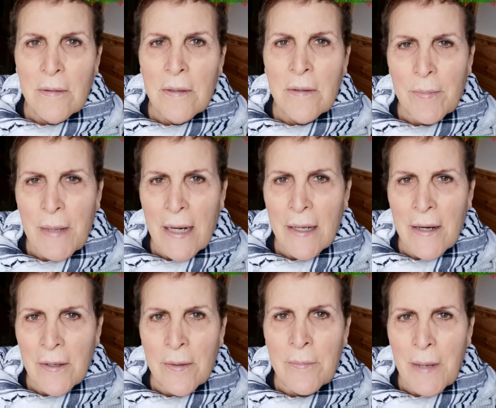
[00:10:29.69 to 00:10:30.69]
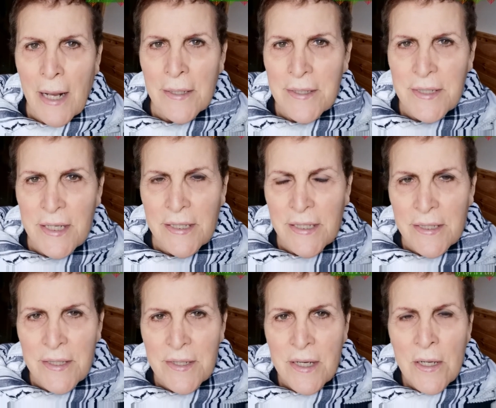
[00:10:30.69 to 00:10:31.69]
Arab
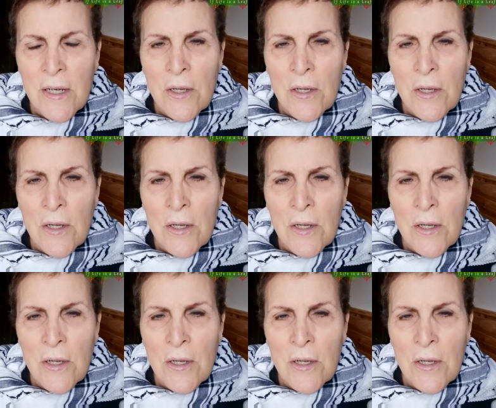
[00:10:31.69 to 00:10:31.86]
Palestinians